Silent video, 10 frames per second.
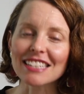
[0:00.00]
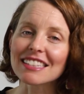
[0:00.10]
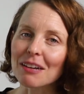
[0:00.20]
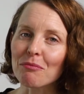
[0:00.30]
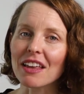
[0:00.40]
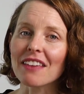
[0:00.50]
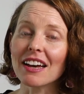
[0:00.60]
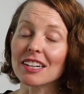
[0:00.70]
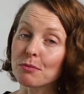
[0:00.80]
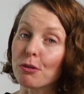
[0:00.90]
is something
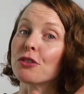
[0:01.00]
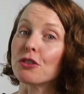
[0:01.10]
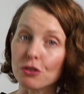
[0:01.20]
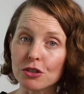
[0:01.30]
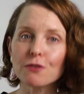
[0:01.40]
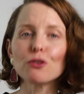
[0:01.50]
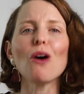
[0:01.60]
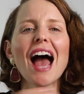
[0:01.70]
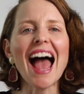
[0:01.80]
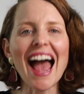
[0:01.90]
that is both
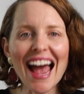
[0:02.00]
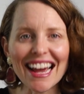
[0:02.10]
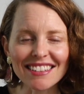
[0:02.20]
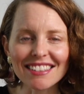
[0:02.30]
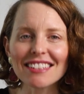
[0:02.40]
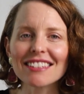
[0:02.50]
useful and